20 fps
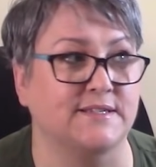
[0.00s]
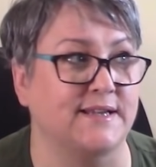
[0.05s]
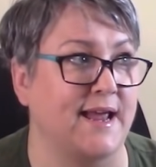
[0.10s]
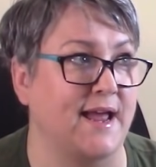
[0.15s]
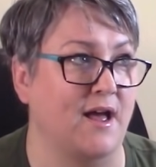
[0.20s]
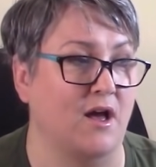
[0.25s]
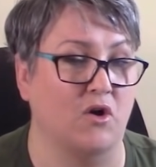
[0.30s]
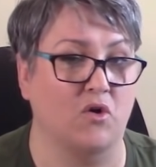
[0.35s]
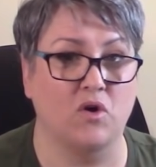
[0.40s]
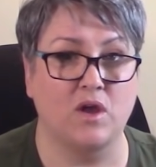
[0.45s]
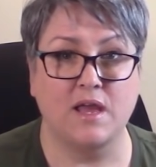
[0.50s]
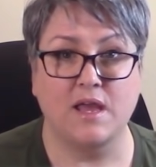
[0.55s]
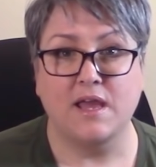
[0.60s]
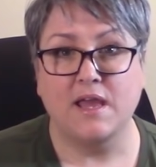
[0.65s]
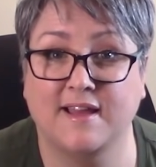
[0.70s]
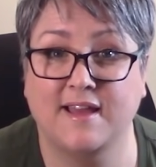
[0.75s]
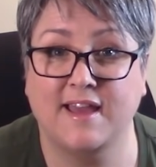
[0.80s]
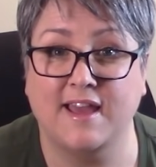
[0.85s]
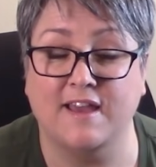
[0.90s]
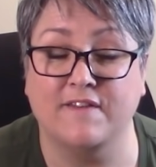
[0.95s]
Now,
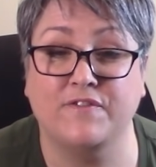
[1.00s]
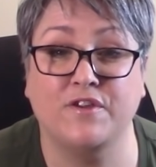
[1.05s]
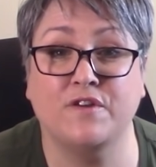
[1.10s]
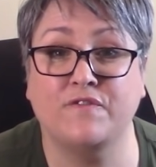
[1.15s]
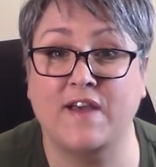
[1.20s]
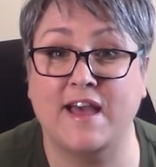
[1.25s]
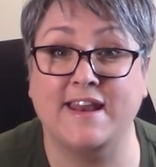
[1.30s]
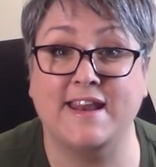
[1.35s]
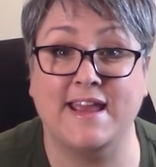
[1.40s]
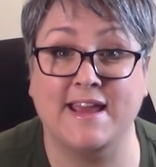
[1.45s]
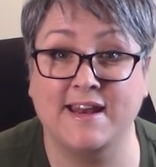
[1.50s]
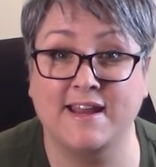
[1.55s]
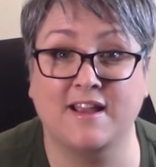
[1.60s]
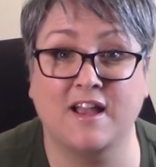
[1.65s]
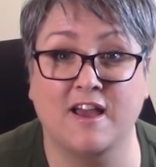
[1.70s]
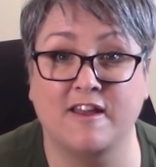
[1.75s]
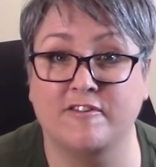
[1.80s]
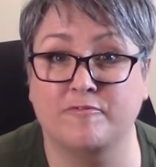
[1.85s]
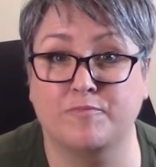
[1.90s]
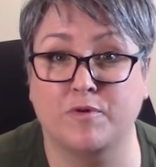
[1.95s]
if you've had any
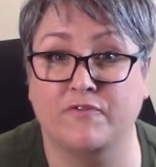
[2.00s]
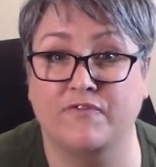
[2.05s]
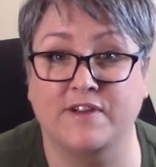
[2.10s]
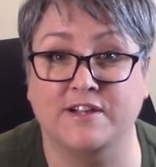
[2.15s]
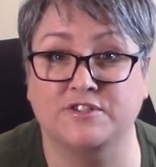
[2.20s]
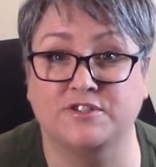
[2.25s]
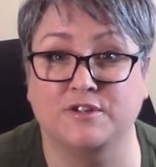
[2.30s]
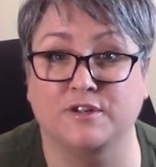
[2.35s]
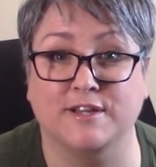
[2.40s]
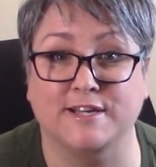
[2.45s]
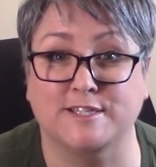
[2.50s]
kind of professional